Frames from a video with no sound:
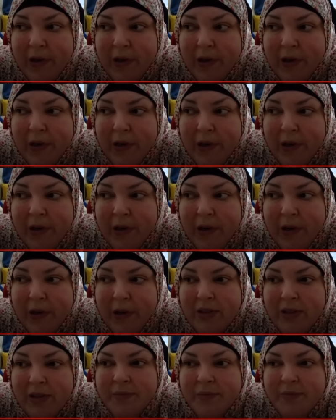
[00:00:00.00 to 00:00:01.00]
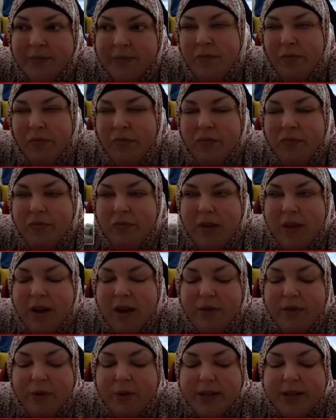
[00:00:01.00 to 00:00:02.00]
Shut the fuck up. Pardon my French. I've
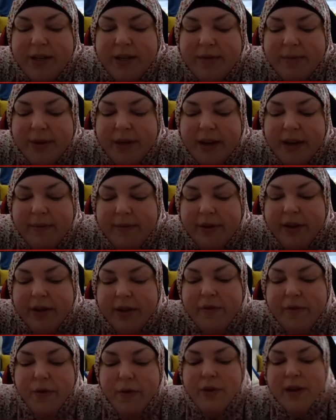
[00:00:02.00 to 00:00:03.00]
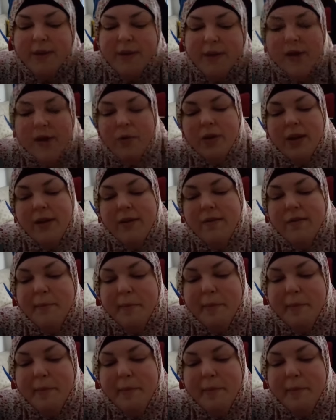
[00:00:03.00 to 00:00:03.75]
always been comforted with food like my whole life.